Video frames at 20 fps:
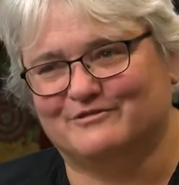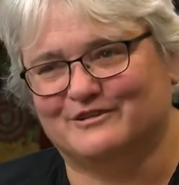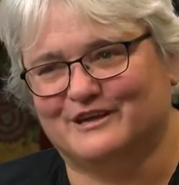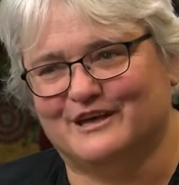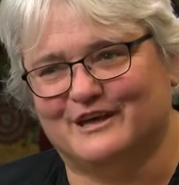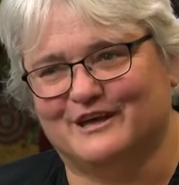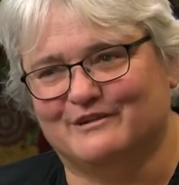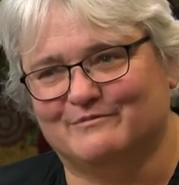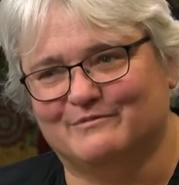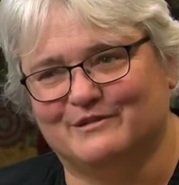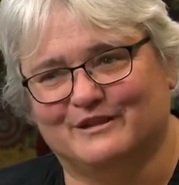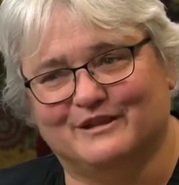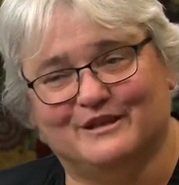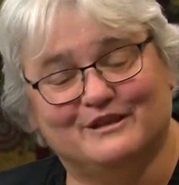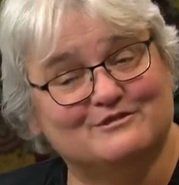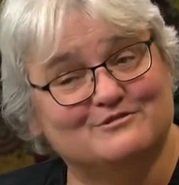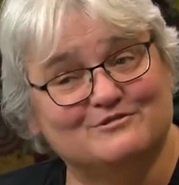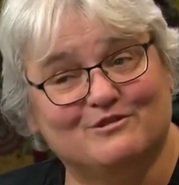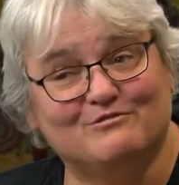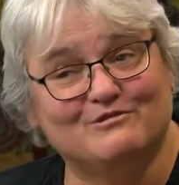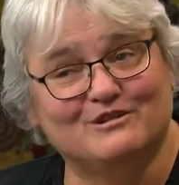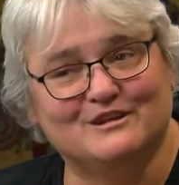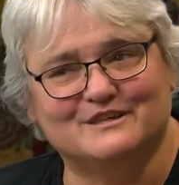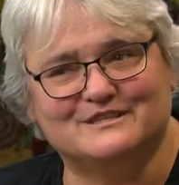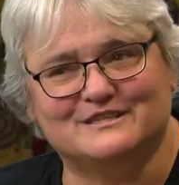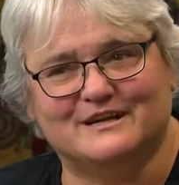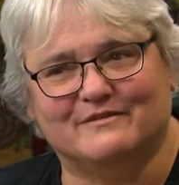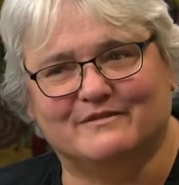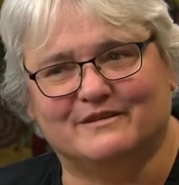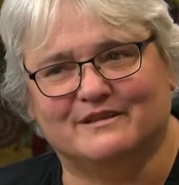accountability. It's not really
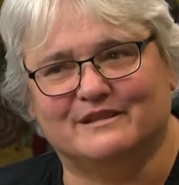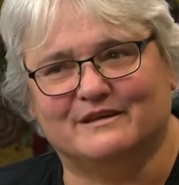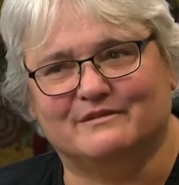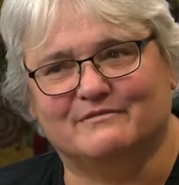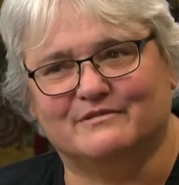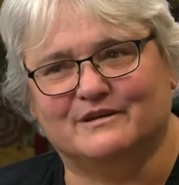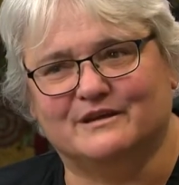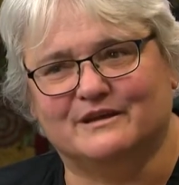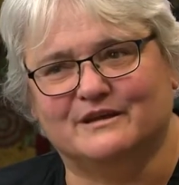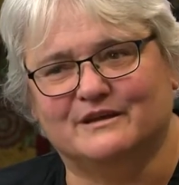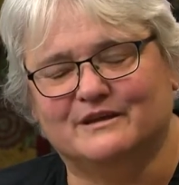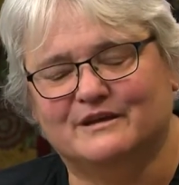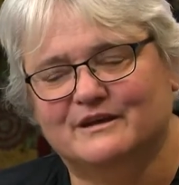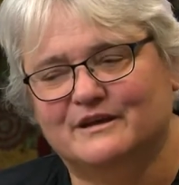something that we're